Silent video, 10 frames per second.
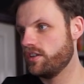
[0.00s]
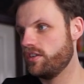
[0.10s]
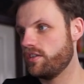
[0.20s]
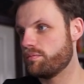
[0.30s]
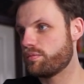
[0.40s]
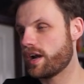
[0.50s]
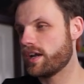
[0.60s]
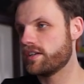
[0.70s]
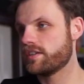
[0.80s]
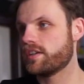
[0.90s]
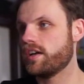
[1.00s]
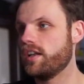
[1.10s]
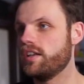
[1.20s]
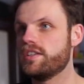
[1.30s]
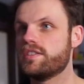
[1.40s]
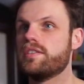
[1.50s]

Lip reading: the brand colours.